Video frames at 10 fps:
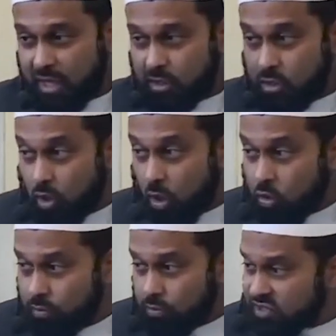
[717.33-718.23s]
let
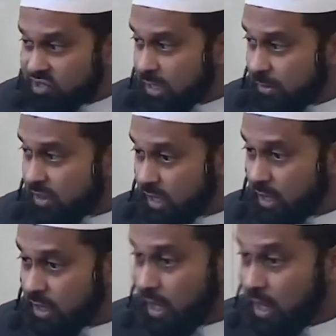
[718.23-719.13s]
no Muslim
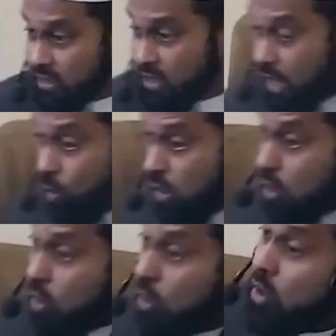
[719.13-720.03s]
think that I
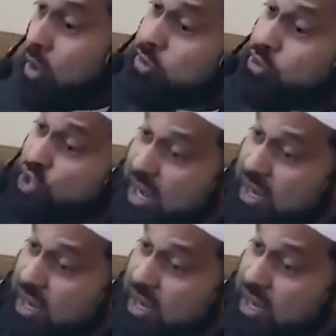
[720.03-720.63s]
will earn